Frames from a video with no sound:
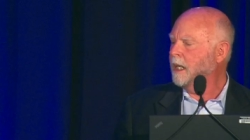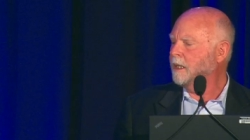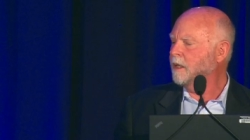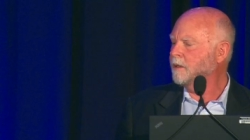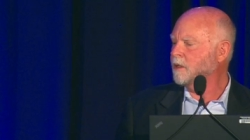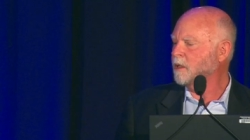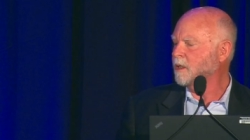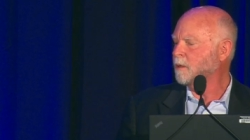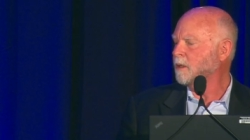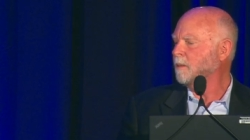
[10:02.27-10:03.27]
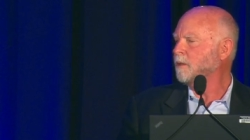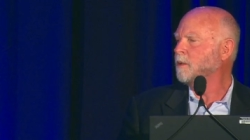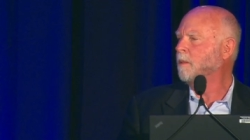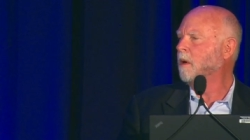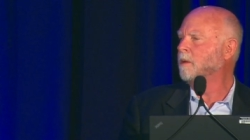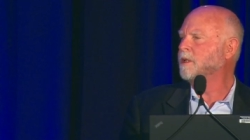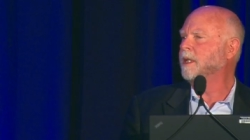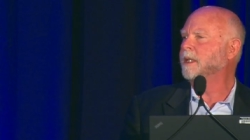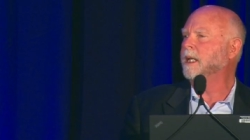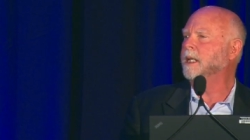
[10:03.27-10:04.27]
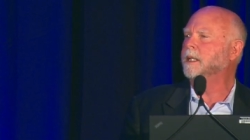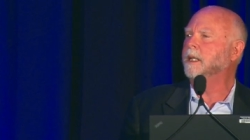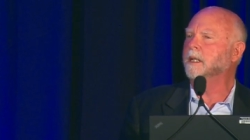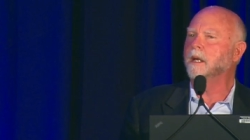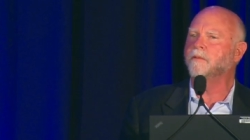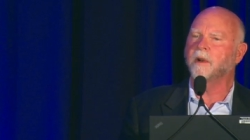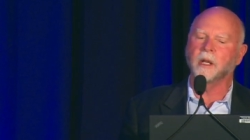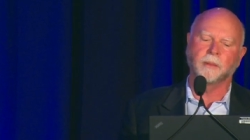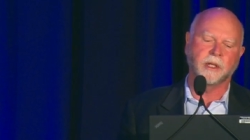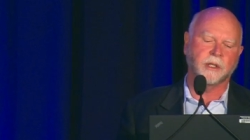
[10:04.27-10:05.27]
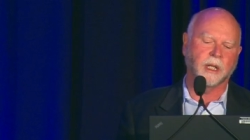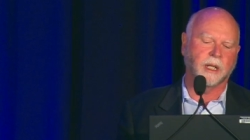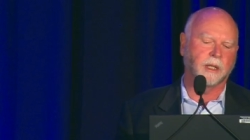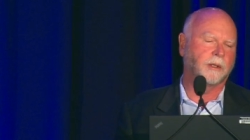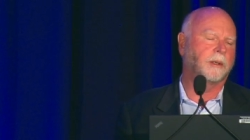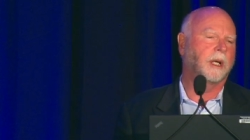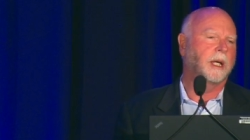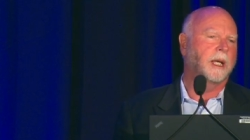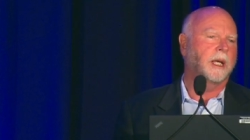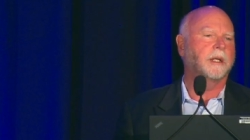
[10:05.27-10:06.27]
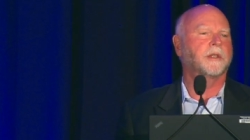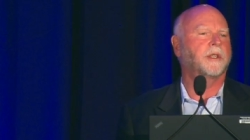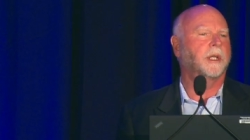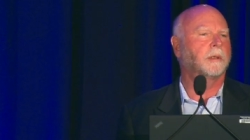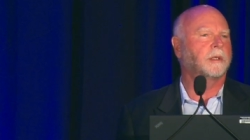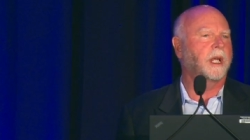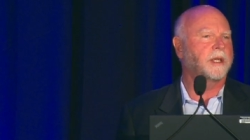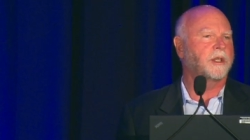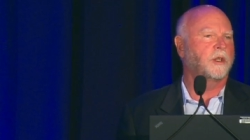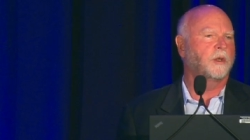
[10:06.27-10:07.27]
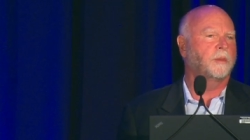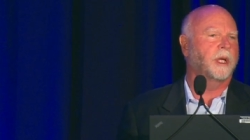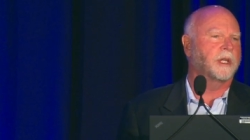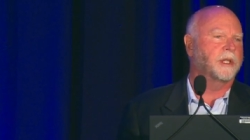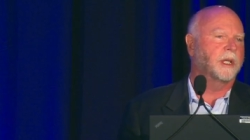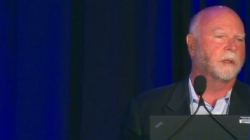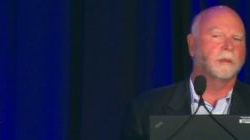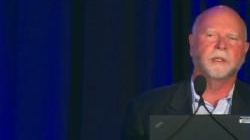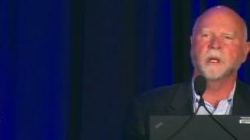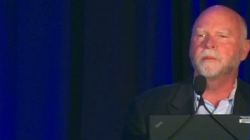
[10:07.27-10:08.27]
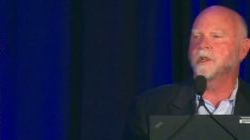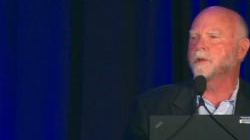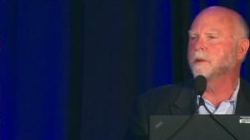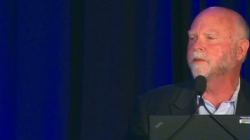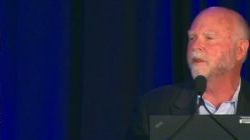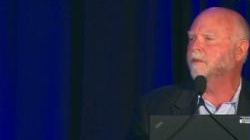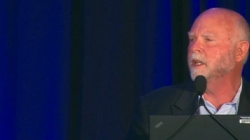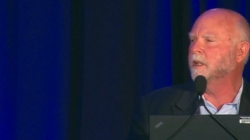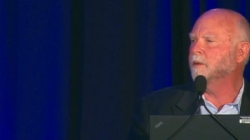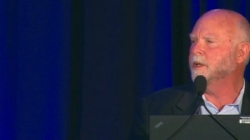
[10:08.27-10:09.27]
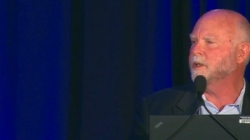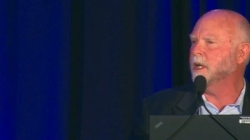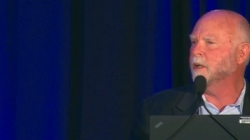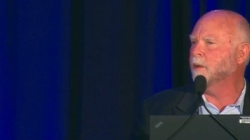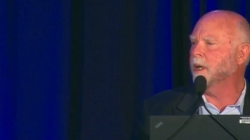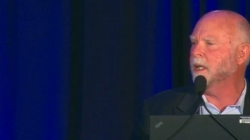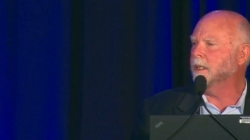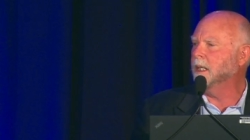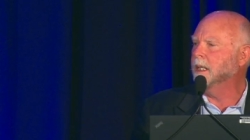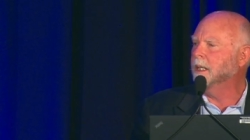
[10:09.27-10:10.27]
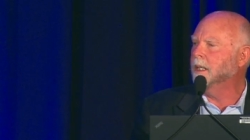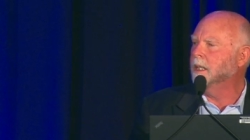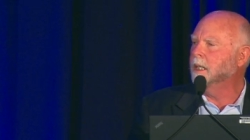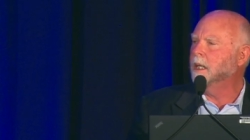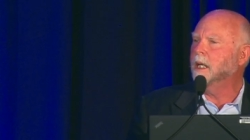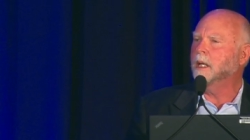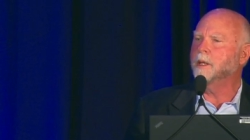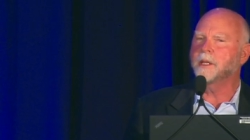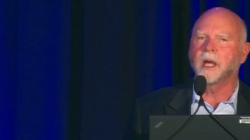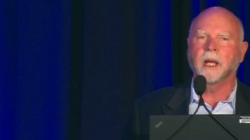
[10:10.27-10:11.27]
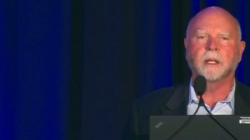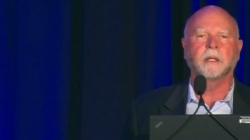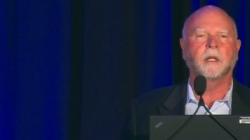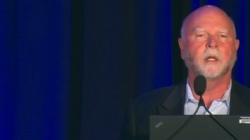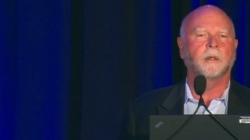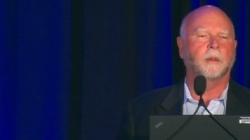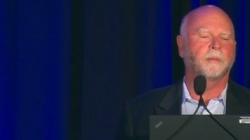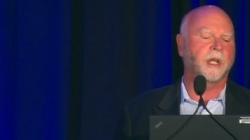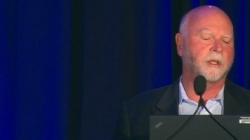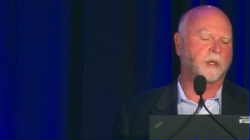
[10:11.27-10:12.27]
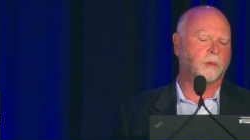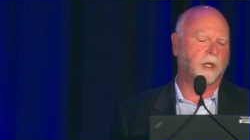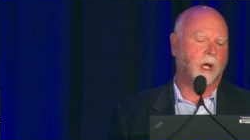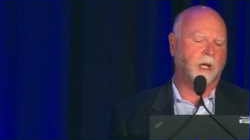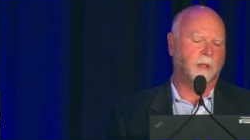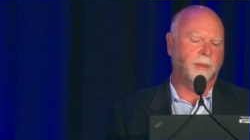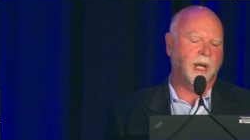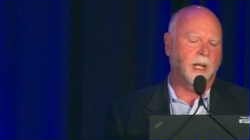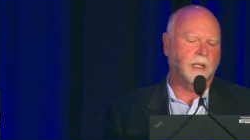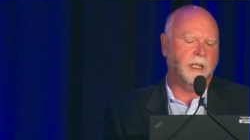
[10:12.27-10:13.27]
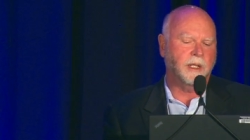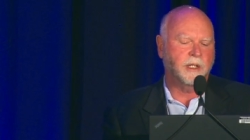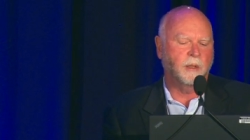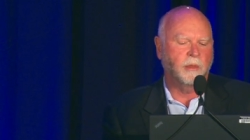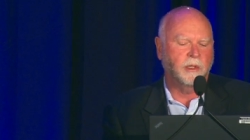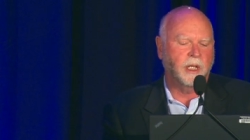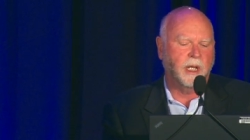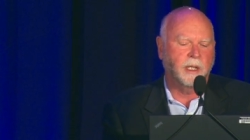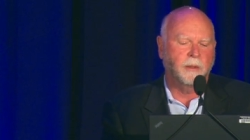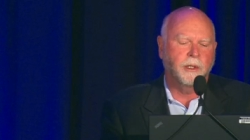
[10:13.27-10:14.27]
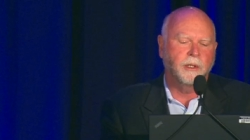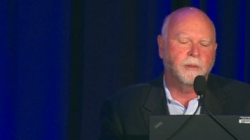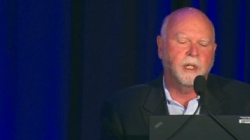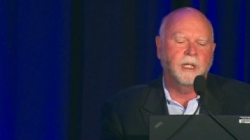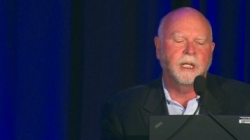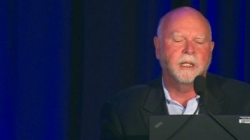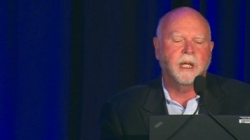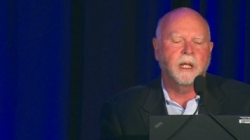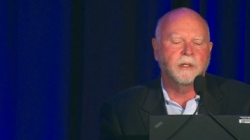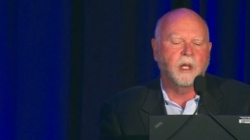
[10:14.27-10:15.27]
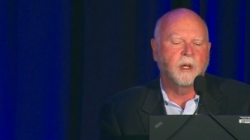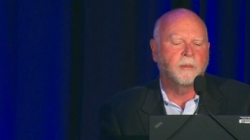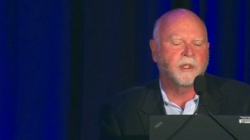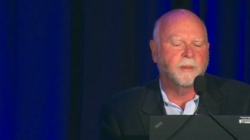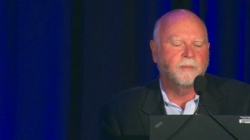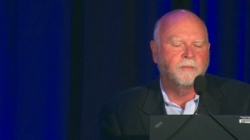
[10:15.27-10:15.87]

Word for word: in the s small synthetic D N A fragments together in a single test tube at a single temperature at fifty degrees centigrade, that the pieces would automatically assemble together using these enzymes.